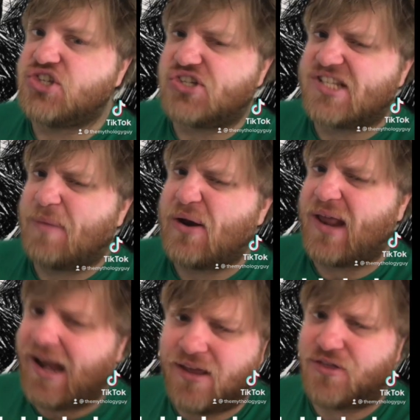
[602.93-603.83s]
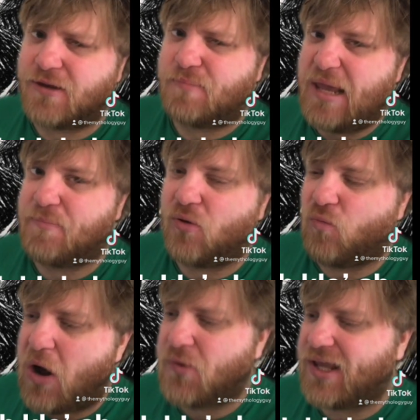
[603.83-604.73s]
just about anything people
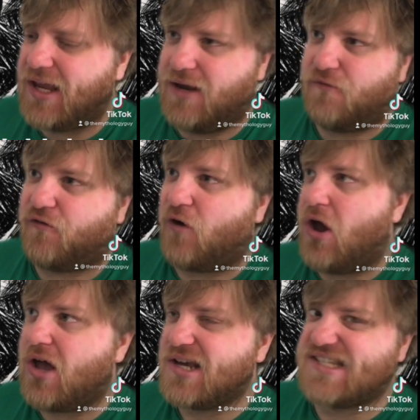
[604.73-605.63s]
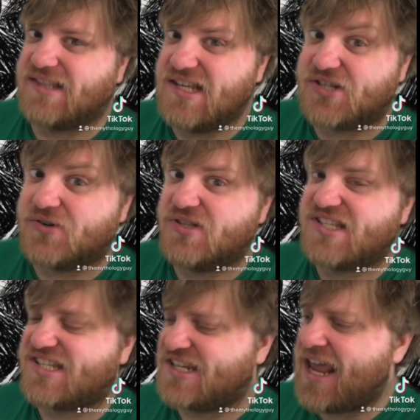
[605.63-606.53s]
won't eat. Frogs, lizards,
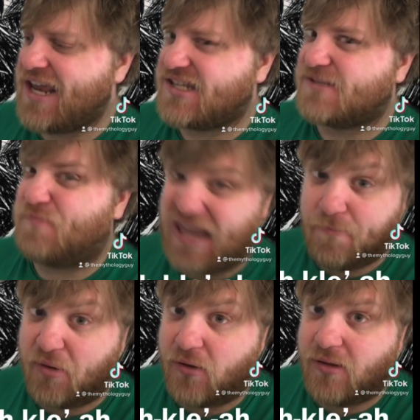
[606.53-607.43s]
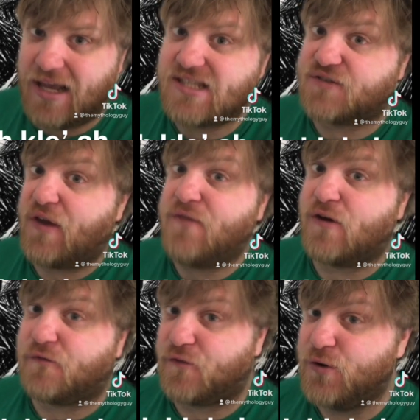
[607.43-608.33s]
snakes, people. Its
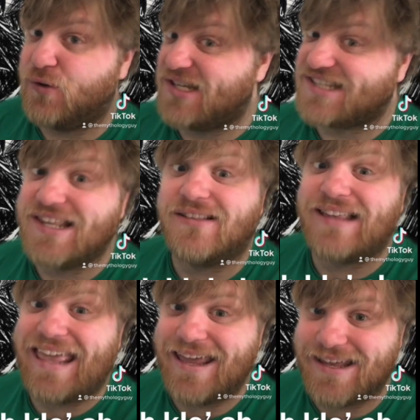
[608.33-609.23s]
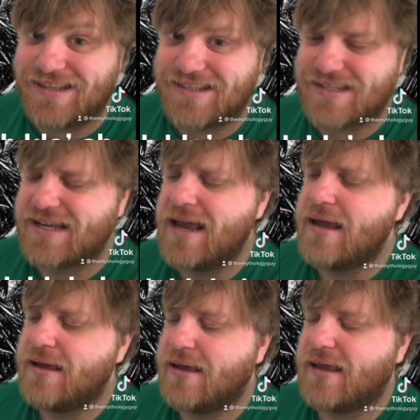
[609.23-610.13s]
favorite food is little kids.
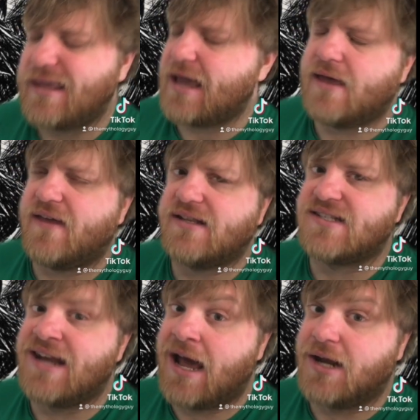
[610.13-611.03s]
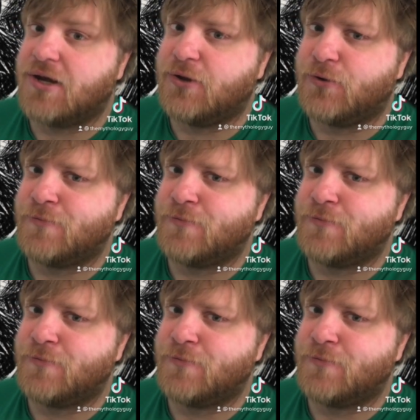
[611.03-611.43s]
Yeah, that's not new.